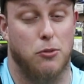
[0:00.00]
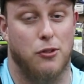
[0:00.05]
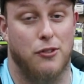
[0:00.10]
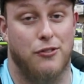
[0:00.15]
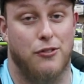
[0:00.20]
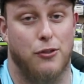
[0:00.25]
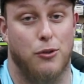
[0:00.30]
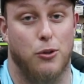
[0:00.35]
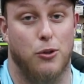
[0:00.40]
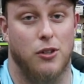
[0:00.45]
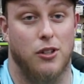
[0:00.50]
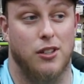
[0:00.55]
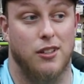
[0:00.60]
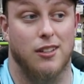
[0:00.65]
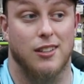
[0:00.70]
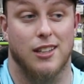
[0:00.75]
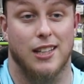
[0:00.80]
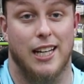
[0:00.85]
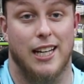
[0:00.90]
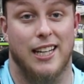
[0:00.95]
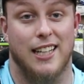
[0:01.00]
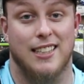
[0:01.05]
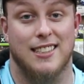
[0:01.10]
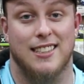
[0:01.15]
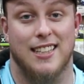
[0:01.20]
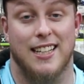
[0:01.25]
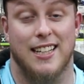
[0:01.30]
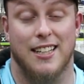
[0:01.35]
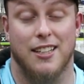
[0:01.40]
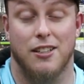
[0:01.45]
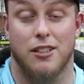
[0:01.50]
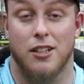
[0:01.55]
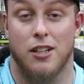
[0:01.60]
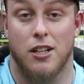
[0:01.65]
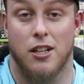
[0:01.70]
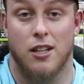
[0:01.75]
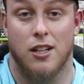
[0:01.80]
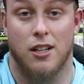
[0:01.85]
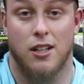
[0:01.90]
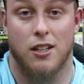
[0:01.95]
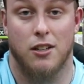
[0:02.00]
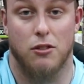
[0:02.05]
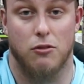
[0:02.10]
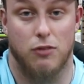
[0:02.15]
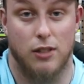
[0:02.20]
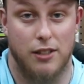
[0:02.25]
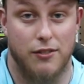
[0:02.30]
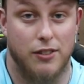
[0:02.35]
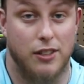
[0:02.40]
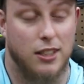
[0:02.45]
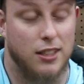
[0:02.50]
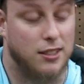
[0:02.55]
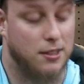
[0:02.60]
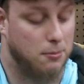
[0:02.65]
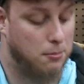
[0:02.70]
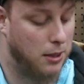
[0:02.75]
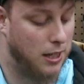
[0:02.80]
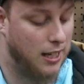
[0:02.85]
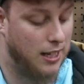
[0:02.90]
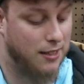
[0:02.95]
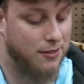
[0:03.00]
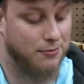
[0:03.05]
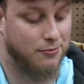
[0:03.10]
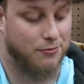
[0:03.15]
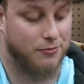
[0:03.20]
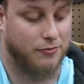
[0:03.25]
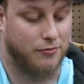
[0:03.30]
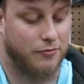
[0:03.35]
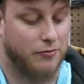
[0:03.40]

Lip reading: more for lakes and rivers, but